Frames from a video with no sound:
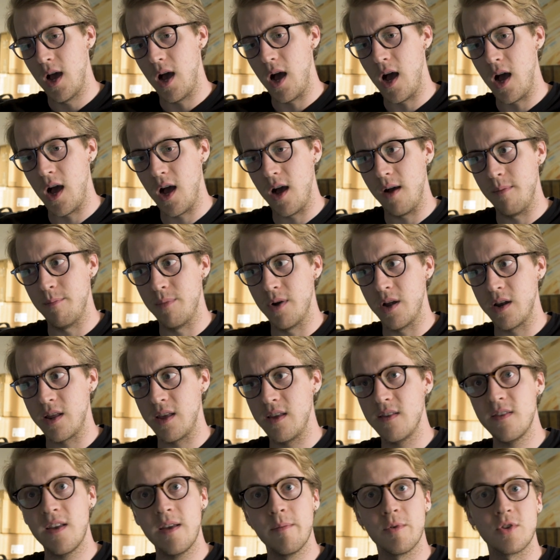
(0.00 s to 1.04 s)
uh, but
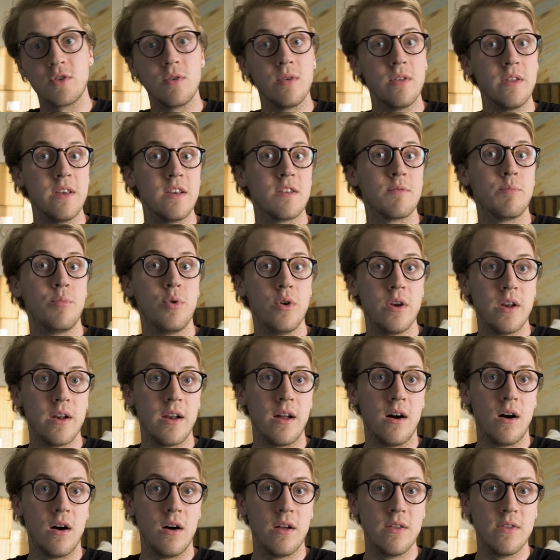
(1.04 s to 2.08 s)
he's able to at least put
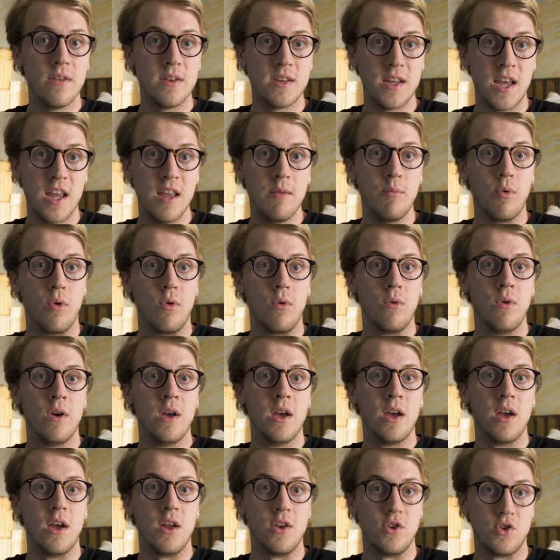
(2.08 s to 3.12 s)
it on the table
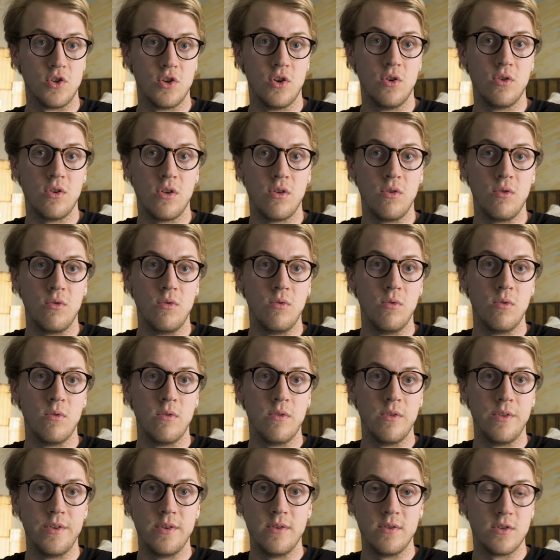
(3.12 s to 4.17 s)
and show you,
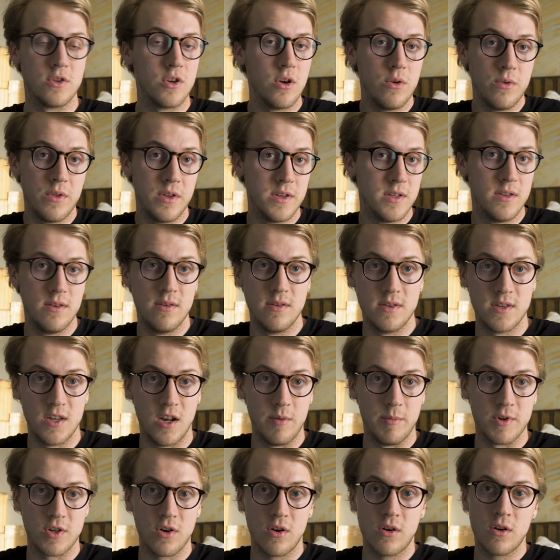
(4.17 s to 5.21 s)
the, show the
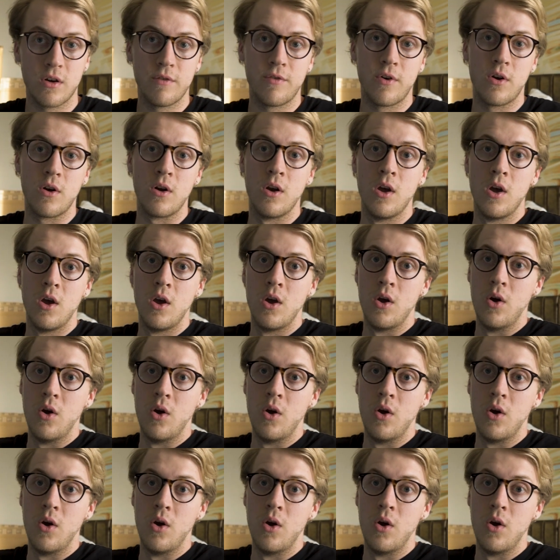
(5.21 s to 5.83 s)
cinematographer